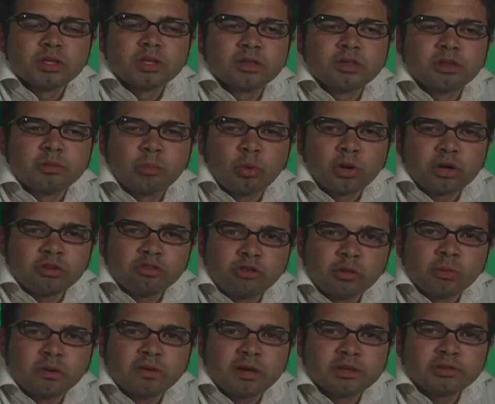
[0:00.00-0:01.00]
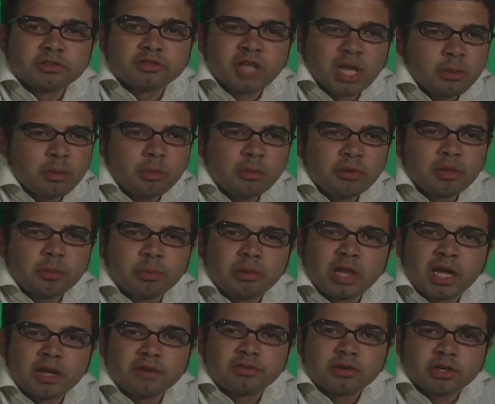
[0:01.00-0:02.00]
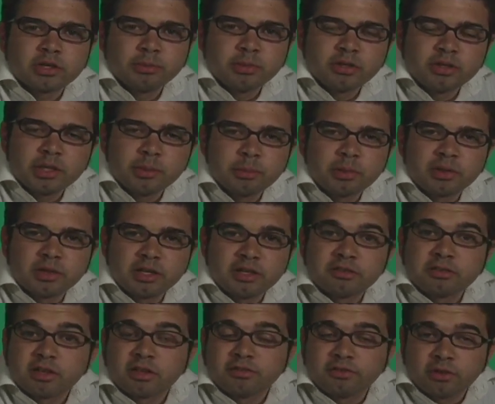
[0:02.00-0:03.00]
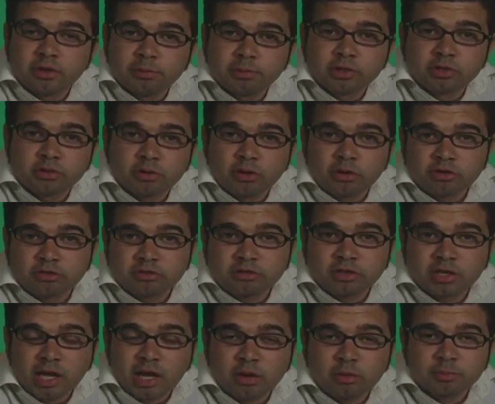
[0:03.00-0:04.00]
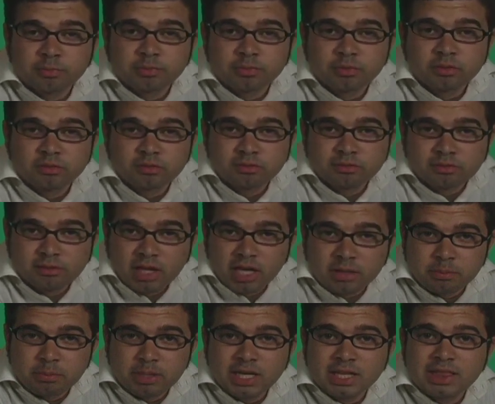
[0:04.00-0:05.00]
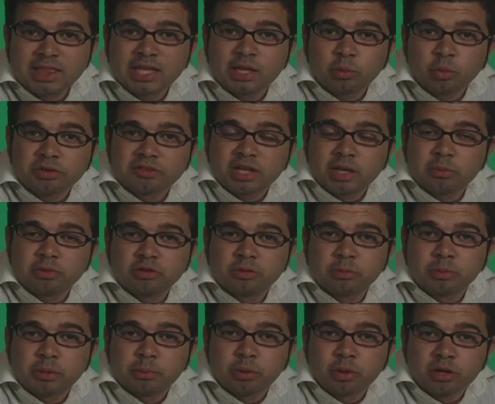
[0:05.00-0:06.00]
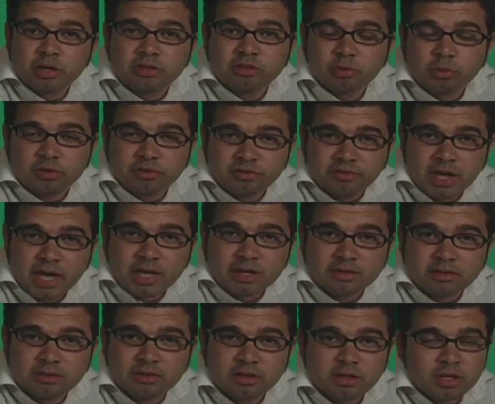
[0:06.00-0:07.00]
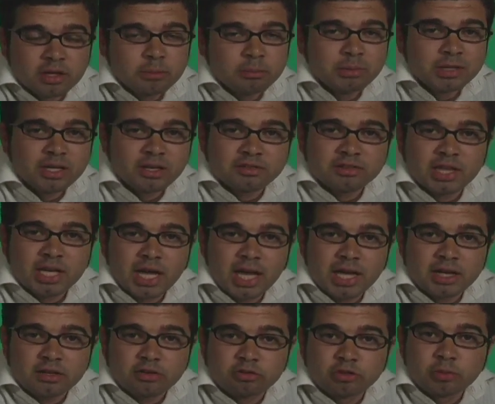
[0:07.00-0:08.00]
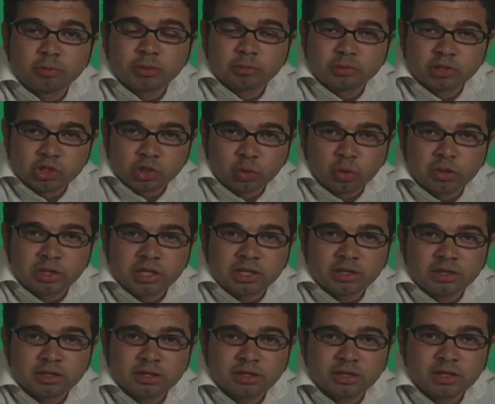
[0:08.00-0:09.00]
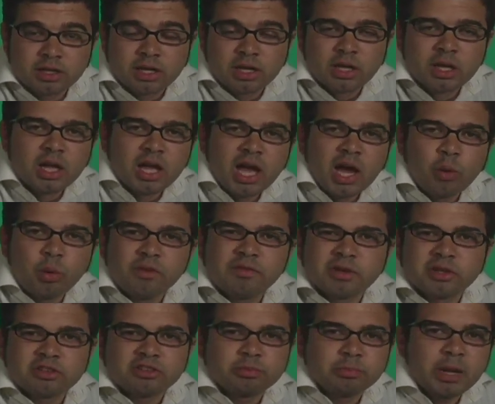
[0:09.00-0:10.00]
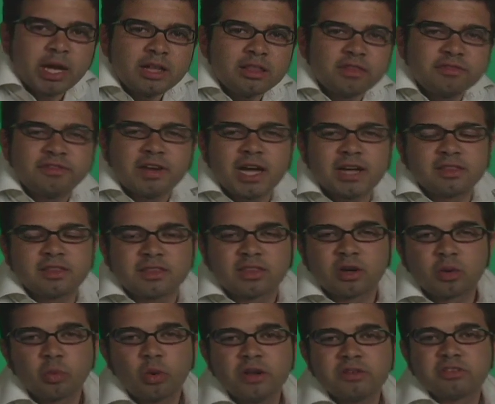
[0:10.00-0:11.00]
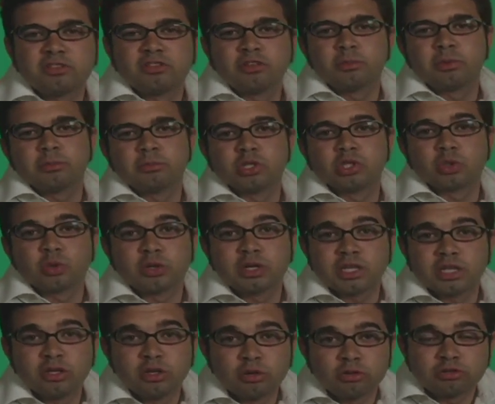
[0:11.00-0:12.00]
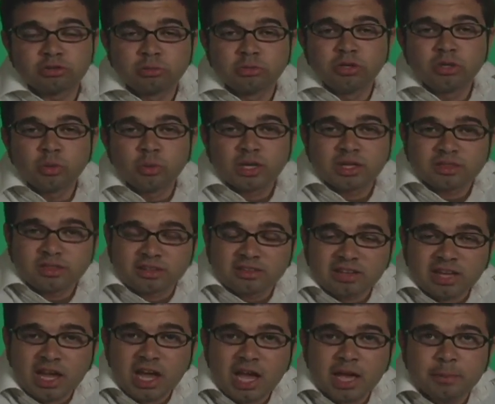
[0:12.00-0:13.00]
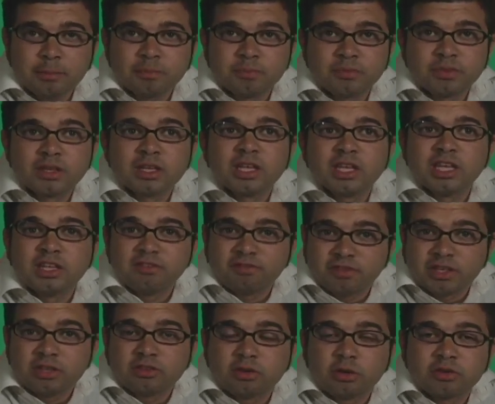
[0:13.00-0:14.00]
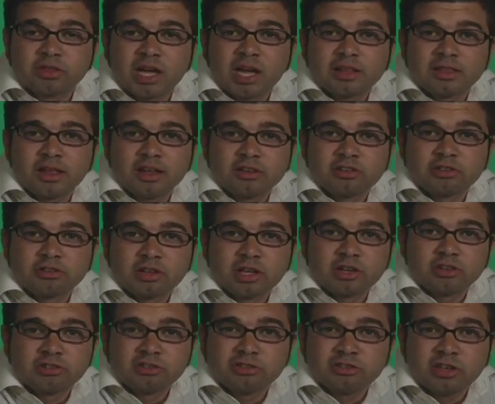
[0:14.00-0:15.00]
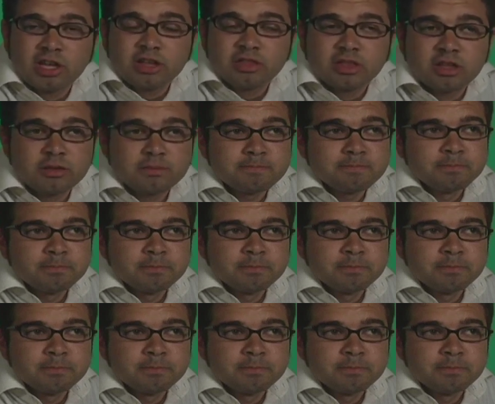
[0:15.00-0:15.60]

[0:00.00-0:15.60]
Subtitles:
The Board of Supervisors came up with a plan for community policing and foot patrols. Now, admittedly, it was able to be put into effect because they had a supermajority. However, despite the fact that there was a supermajority and Newsom knew it at the time, he vetoed that legislation, saying that